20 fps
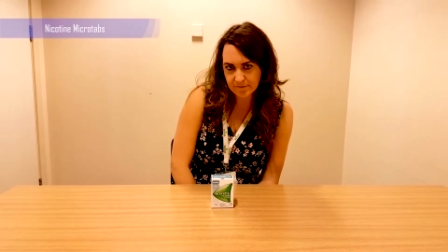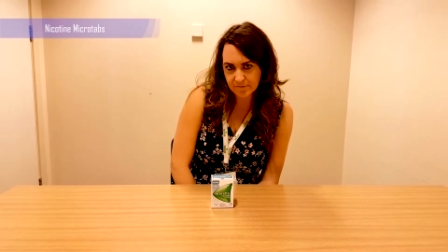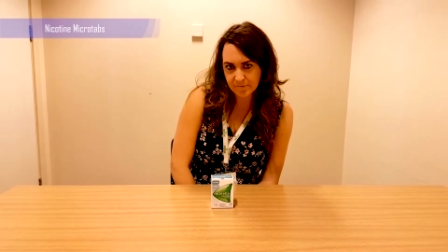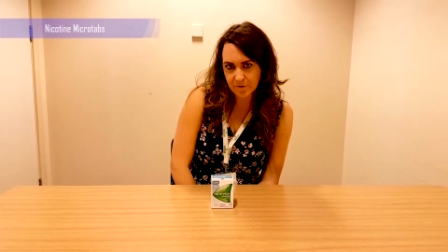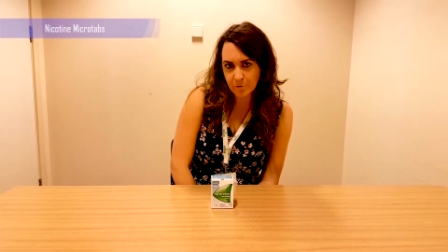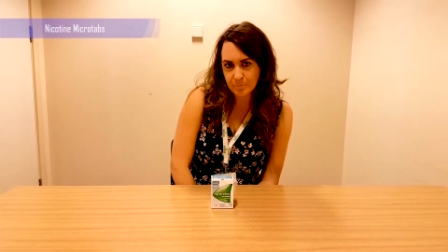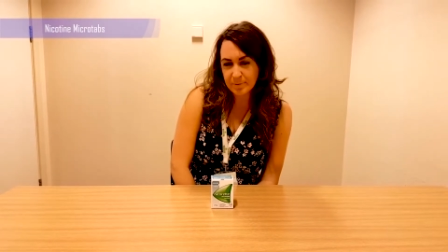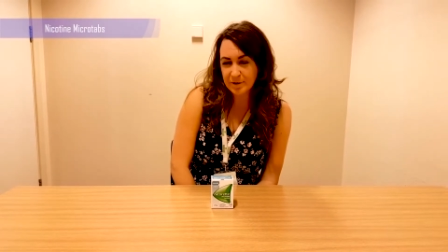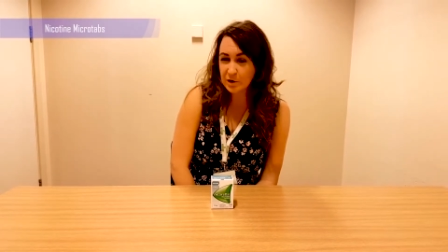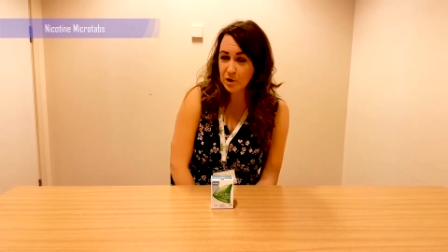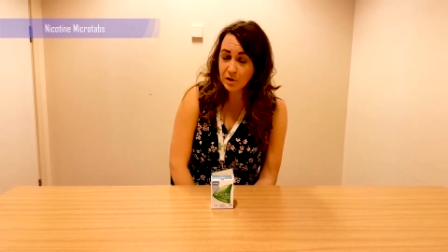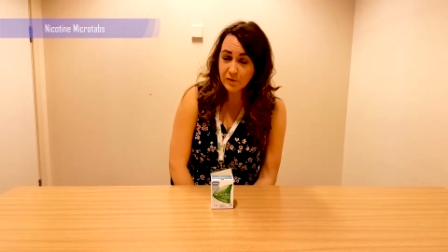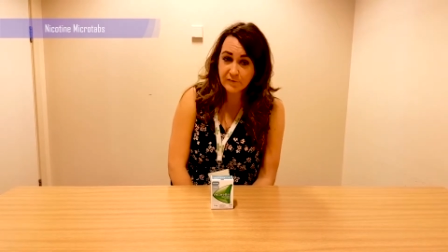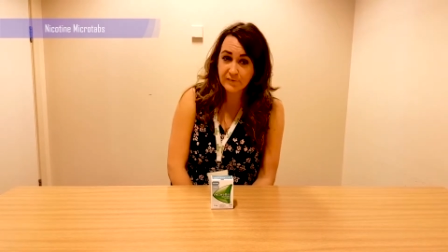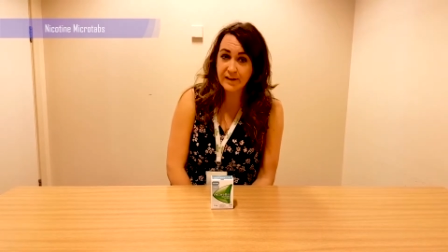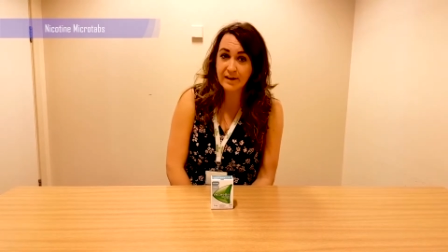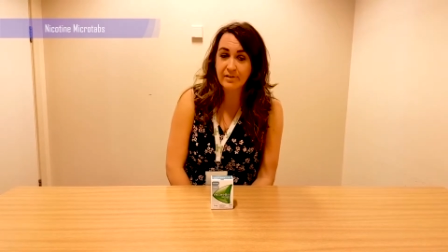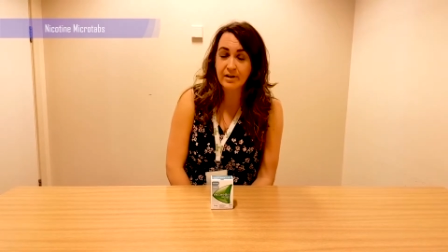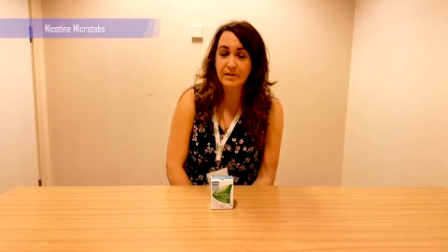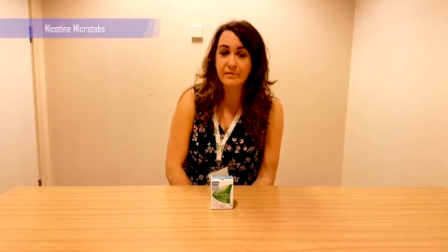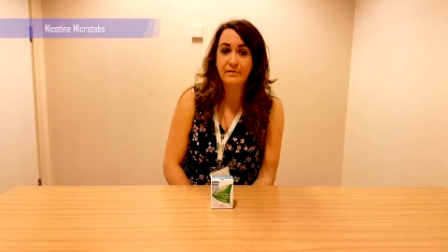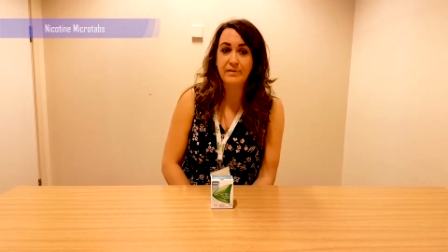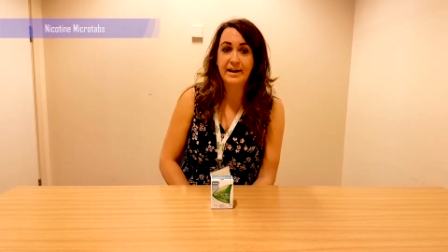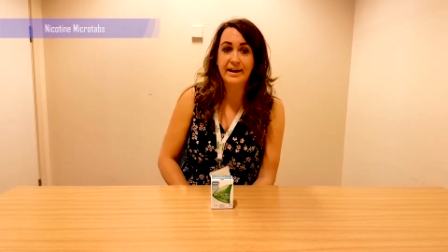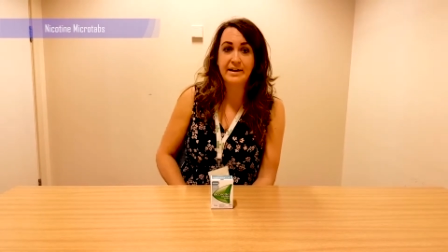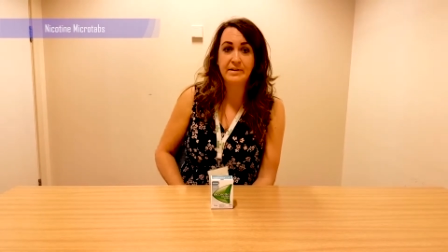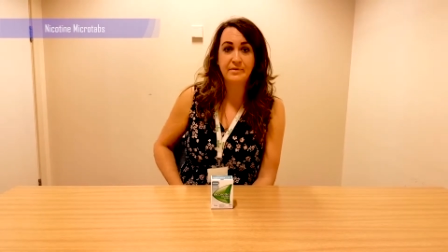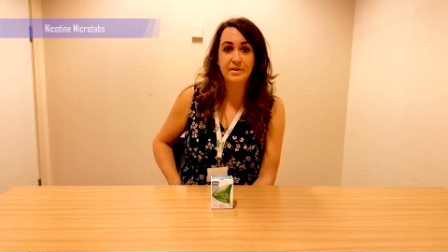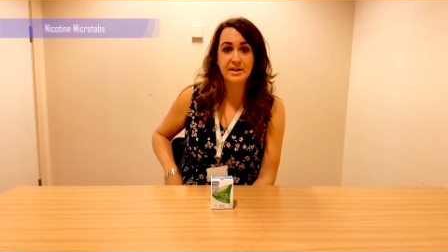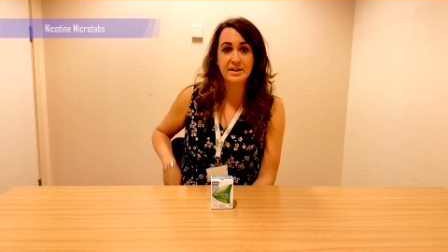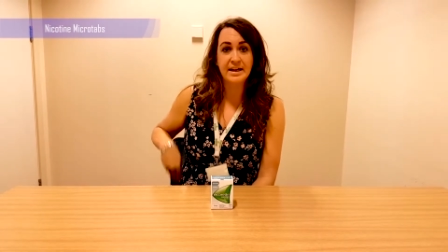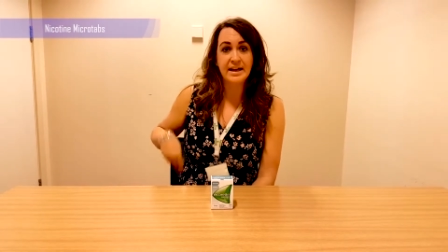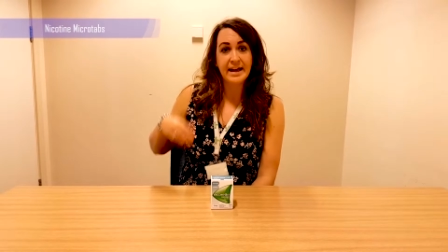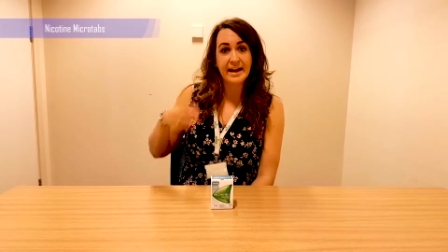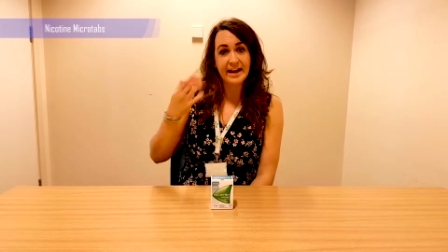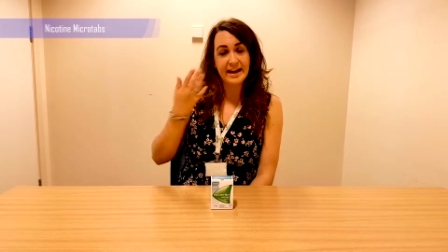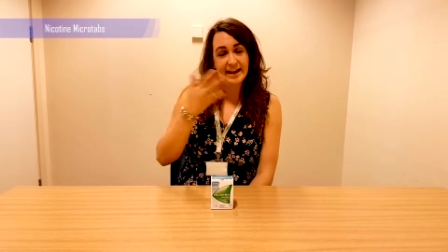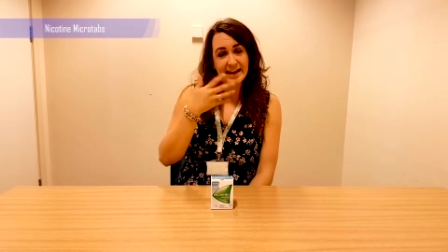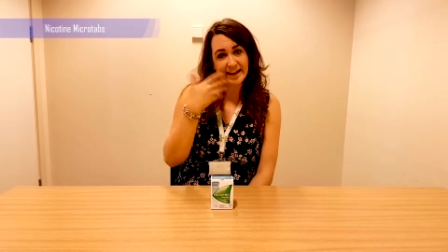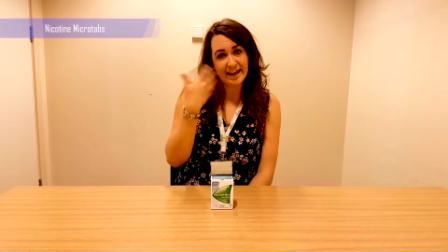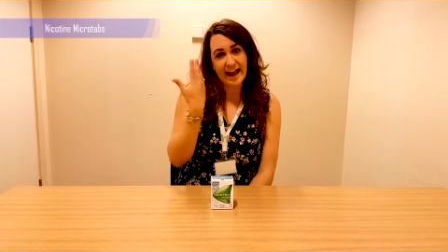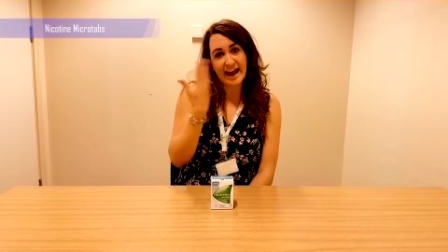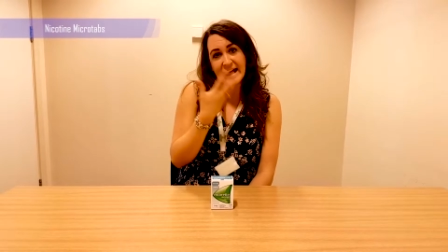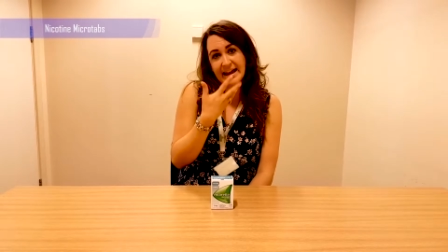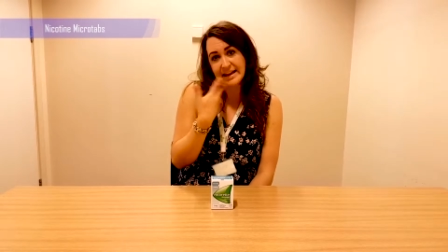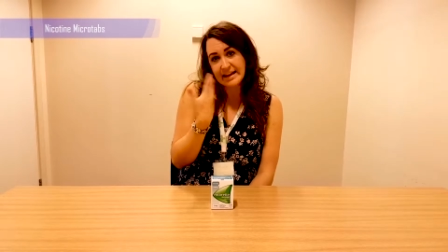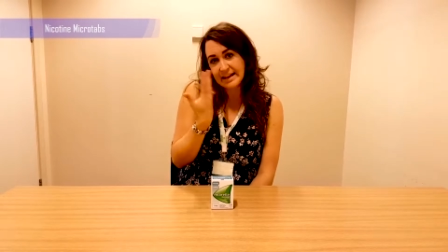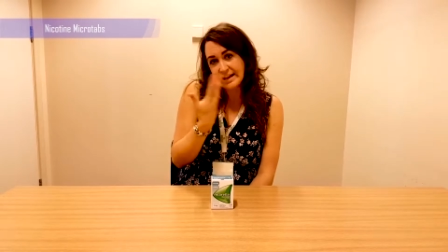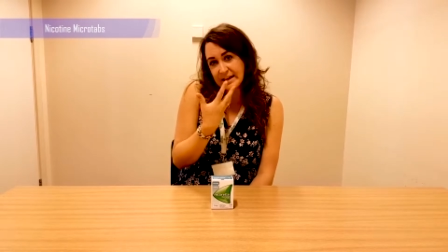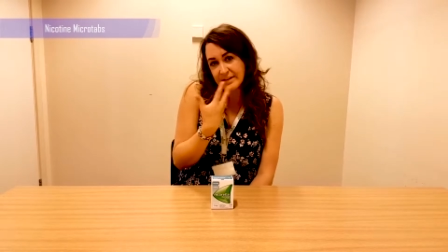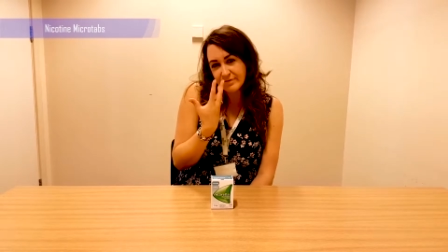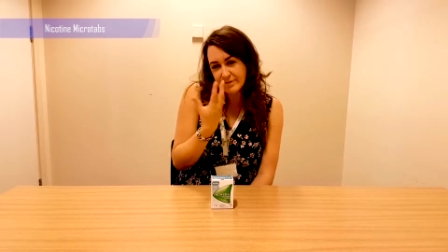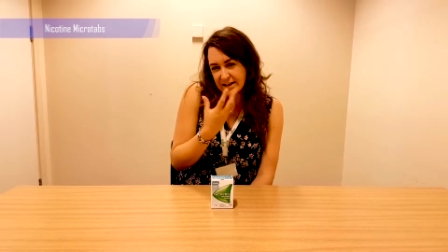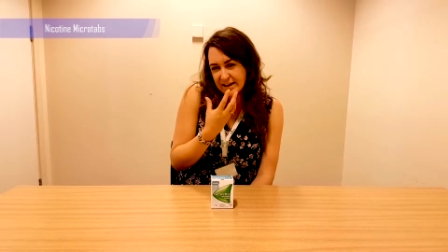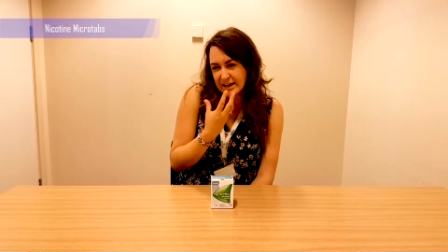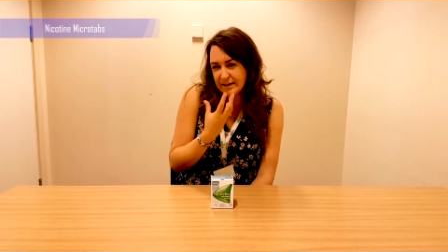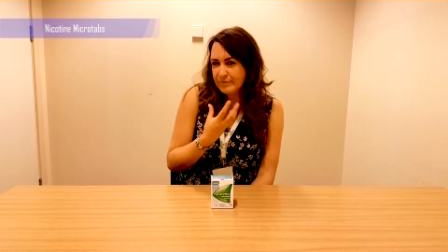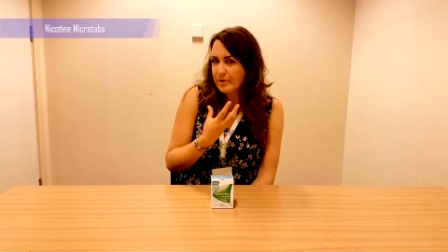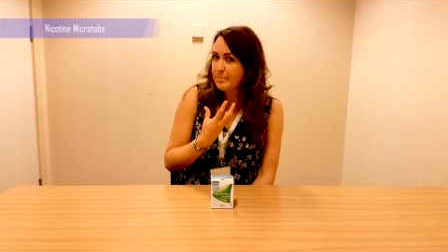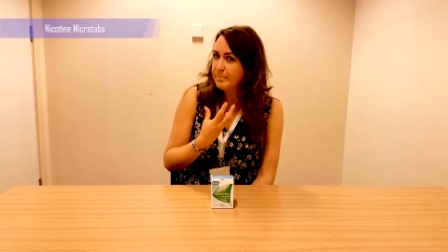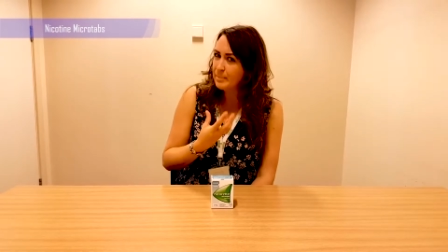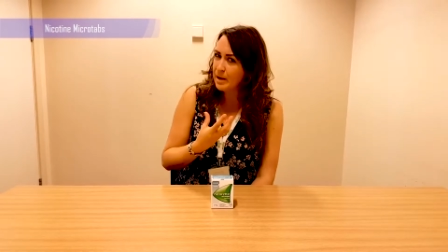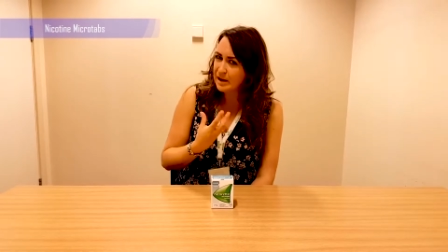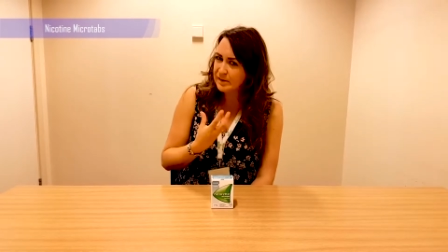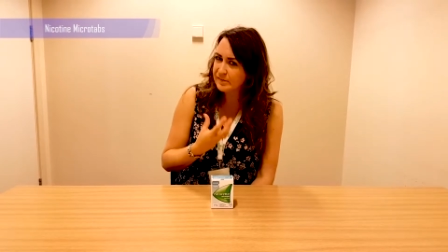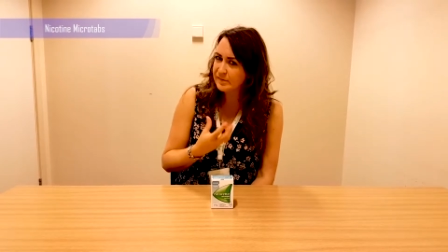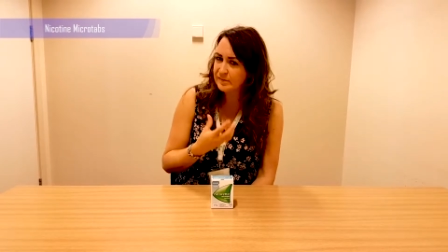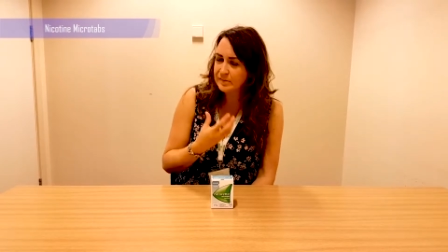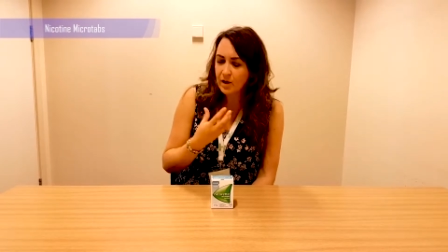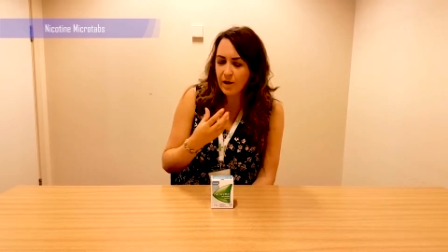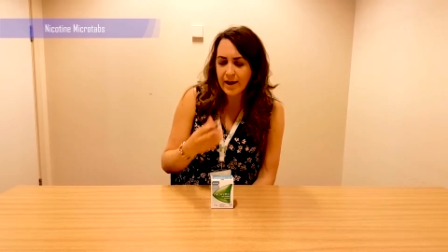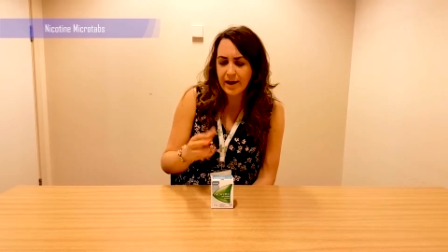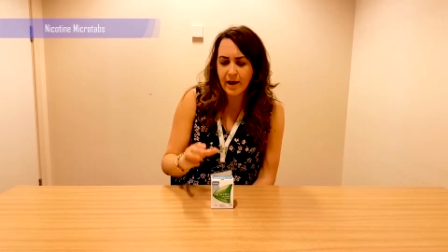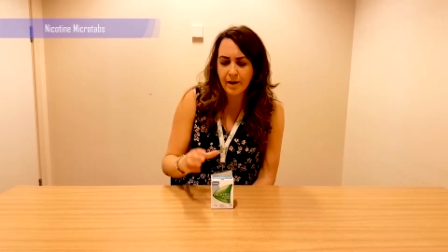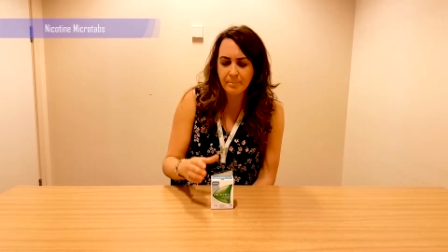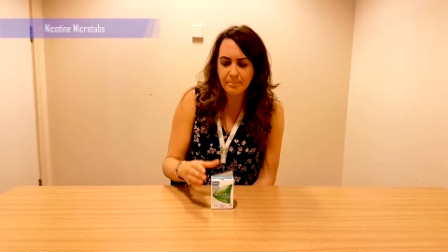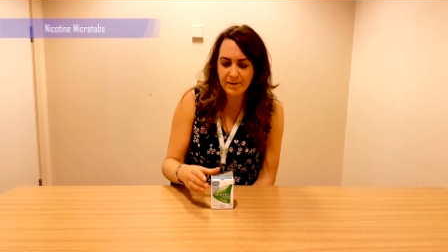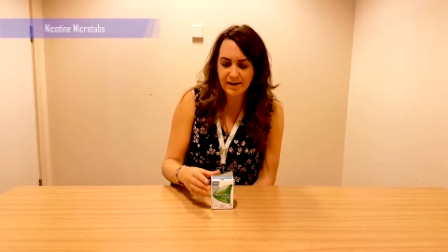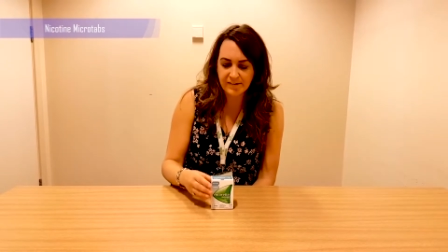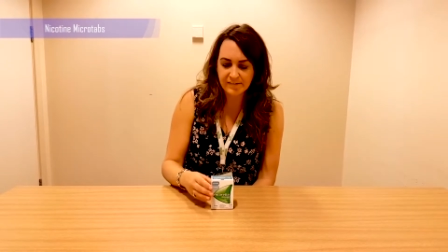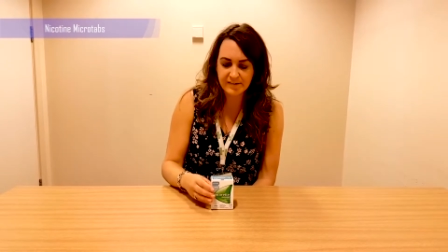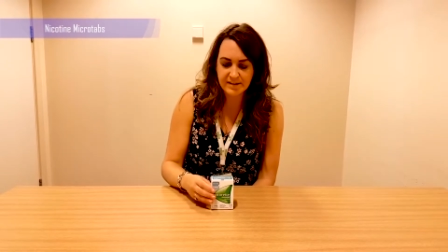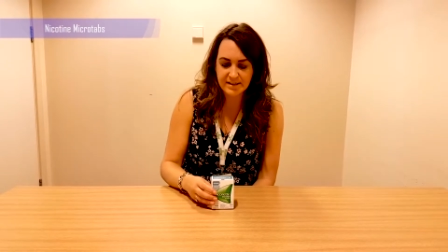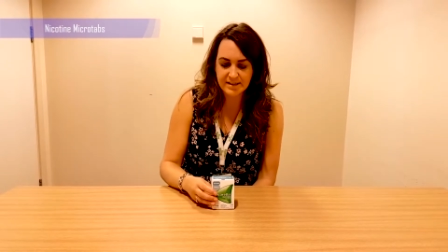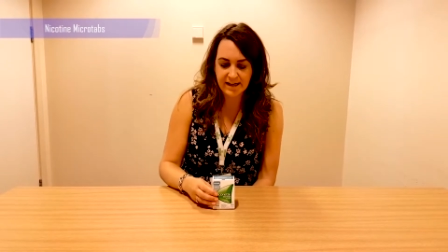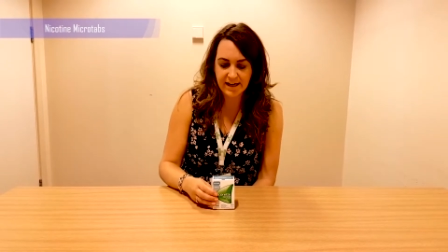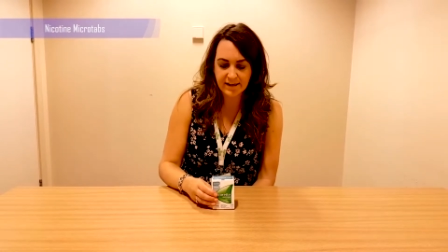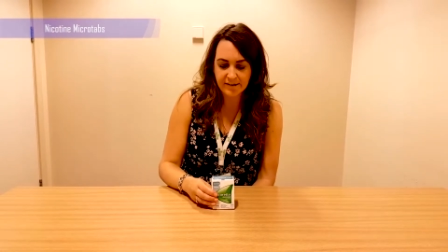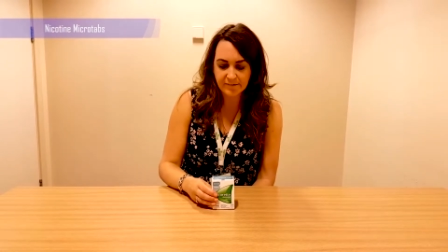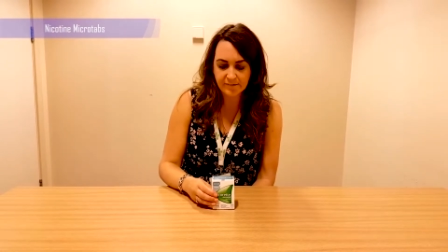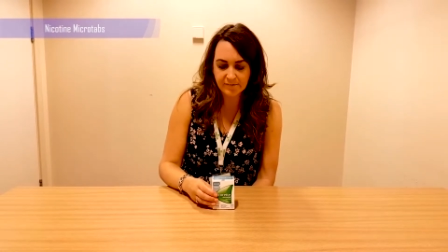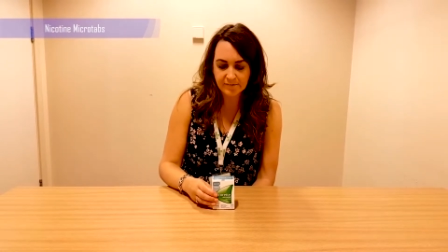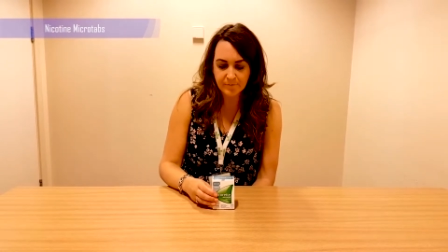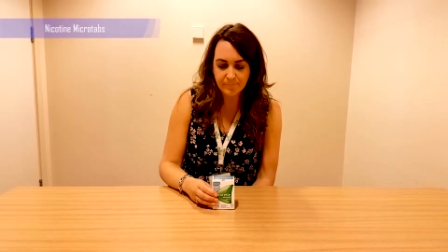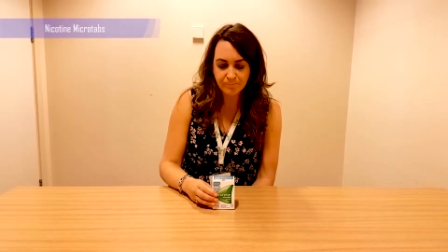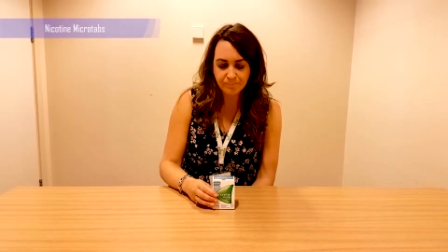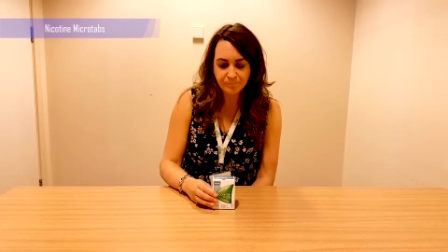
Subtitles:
So because they're unflavoured, it can leave a slight unpleasant taste.